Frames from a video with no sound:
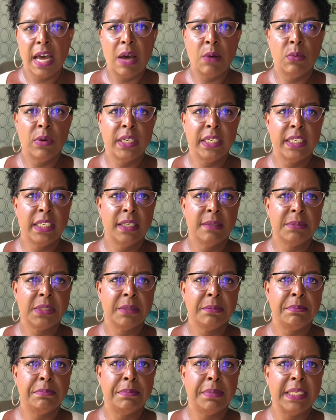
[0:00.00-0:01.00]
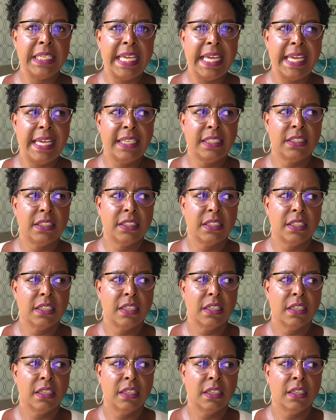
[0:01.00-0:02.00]
I wanted him to bless
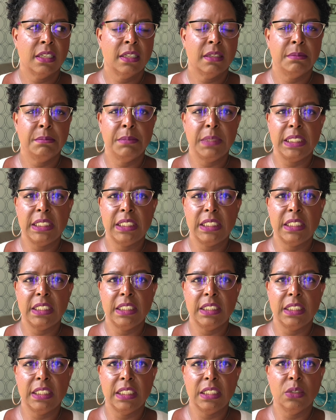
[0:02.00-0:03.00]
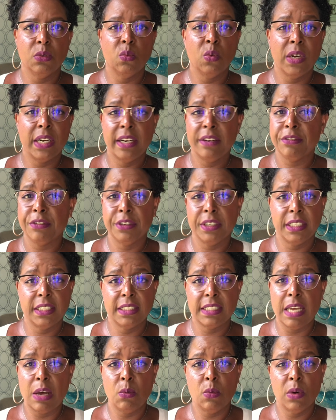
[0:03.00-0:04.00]
me eating whatever it
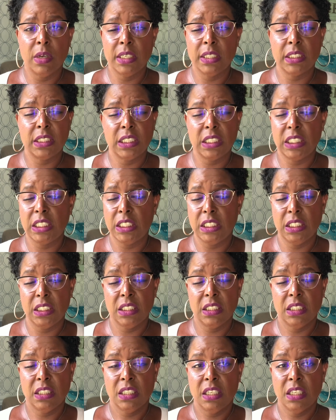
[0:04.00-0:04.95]
is I wanted to eat